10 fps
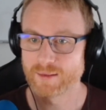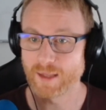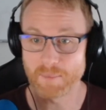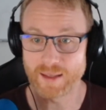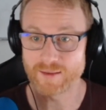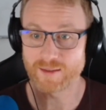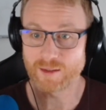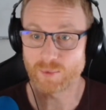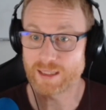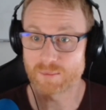That means
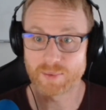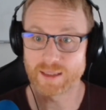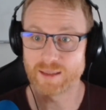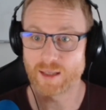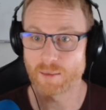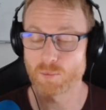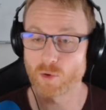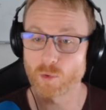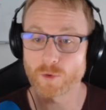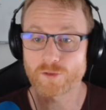that we can be a
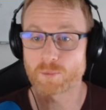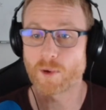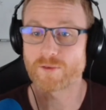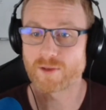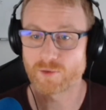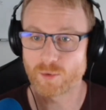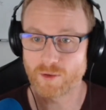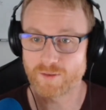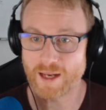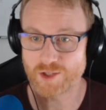more responsive
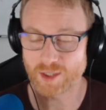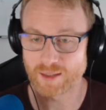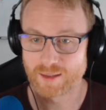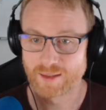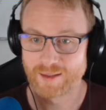organization.